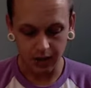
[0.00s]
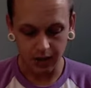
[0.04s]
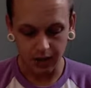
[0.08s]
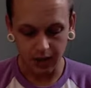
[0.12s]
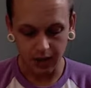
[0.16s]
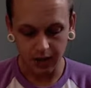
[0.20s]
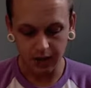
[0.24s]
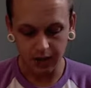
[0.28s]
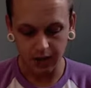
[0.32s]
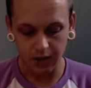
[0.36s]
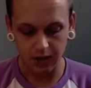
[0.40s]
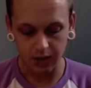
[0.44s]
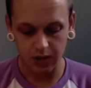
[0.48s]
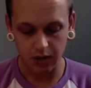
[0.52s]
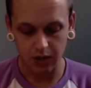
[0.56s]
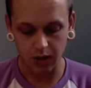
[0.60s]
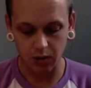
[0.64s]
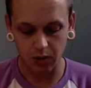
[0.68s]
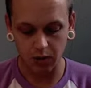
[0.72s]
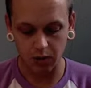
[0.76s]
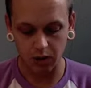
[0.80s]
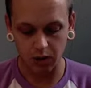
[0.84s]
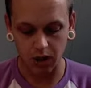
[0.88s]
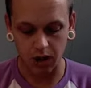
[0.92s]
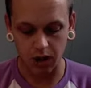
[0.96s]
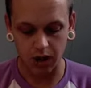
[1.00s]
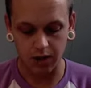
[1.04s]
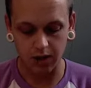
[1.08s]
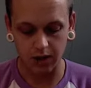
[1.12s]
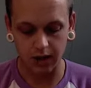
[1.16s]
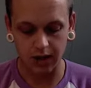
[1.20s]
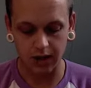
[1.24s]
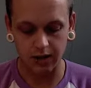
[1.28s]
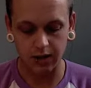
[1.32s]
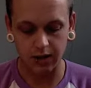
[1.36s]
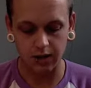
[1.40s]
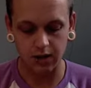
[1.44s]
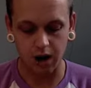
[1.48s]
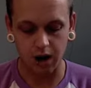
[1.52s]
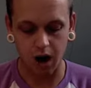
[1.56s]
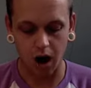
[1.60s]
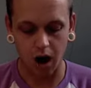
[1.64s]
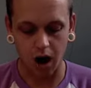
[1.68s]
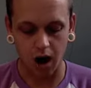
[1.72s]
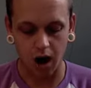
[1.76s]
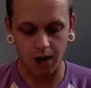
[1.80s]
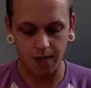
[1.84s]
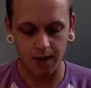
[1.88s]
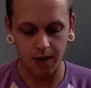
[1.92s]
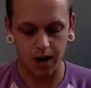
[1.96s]
says, see what large letters
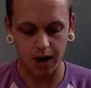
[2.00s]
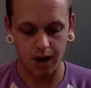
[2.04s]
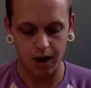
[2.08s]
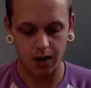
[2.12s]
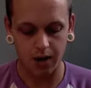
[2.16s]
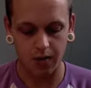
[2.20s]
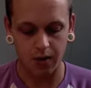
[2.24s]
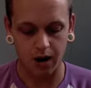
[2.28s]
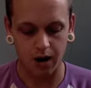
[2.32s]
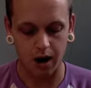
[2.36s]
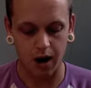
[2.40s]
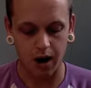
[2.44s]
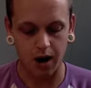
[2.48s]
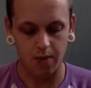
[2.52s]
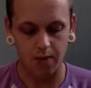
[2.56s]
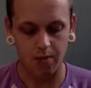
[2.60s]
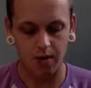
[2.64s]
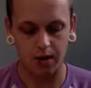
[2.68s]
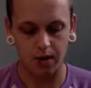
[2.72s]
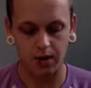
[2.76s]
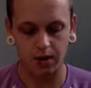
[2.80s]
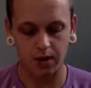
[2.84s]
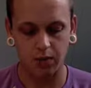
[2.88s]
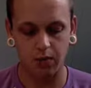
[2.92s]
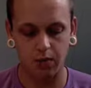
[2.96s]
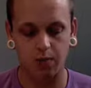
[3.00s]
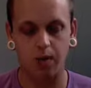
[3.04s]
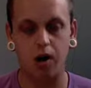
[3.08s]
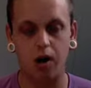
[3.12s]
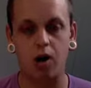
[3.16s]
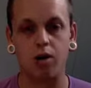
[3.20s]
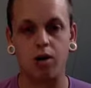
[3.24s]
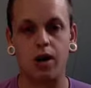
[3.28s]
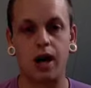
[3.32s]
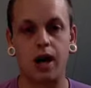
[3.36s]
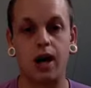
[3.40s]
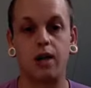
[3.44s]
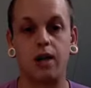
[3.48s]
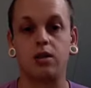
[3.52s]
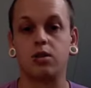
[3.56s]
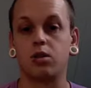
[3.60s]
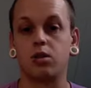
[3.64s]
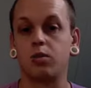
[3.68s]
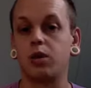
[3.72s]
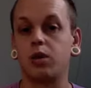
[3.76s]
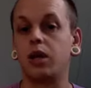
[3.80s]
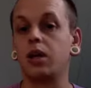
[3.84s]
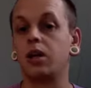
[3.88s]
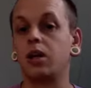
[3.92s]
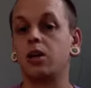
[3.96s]
I make when I am writing with my own hand. So
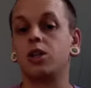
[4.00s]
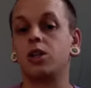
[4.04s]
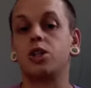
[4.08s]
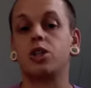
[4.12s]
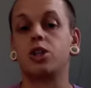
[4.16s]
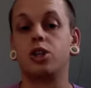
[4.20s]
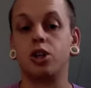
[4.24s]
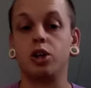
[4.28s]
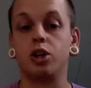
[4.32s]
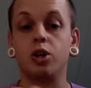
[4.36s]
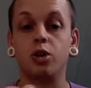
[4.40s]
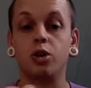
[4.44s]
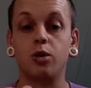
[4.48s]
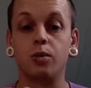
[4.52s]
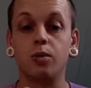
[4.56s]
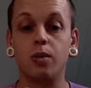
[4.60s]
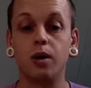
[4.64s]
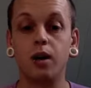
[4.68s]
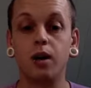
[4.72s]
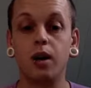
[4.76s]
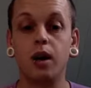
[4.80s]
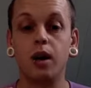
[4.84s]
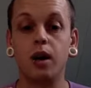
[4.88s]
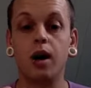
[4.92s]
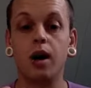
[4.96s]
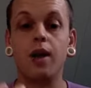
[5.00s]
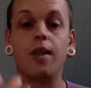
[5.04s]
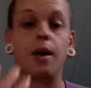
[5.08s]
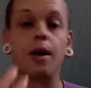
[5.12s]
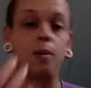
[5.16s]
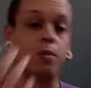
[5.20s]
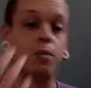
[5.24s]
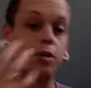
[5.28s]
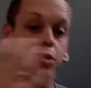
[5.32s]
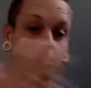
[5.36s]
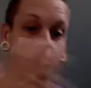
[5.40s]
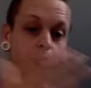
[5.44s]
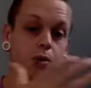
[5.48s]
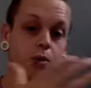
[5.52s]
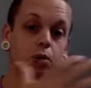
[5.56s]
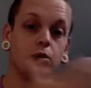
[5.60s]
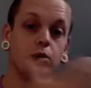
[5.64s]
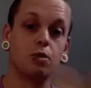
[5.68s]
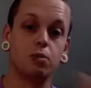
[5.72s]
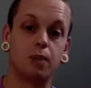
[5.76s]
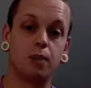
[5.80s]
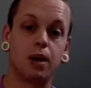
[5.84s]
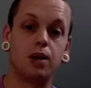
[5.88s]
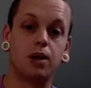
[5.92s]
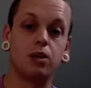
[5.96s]
we can assume that because
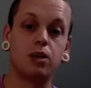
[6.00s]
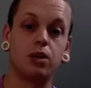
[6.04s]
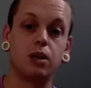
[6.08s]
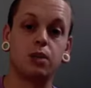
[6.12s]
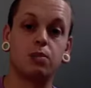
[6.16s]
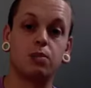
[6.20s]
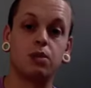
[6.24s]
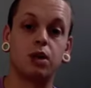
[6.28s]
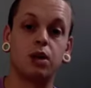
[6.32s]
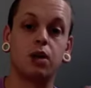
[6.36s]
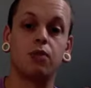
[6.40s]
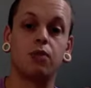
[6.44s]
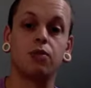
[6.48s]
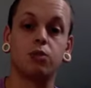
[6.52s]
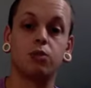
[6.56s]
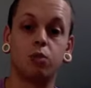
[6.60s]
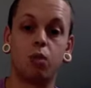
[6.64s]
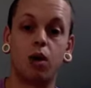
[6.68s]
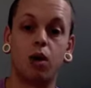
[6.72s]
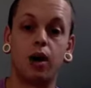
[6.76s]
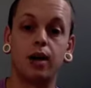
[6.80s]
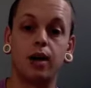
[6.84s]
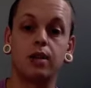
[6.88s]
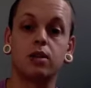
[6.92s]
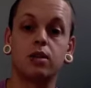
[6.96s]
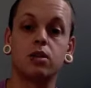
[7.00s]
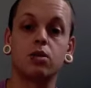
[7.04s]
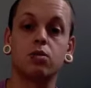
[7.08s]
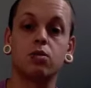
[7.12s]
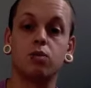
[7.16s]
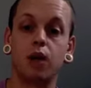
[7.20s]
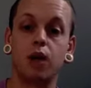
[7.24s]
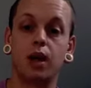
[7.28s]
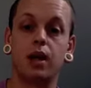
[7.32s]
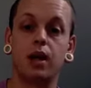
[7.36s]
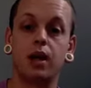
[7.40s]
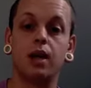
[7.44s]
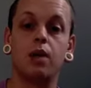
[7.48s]
Paul's mentioned himself twice already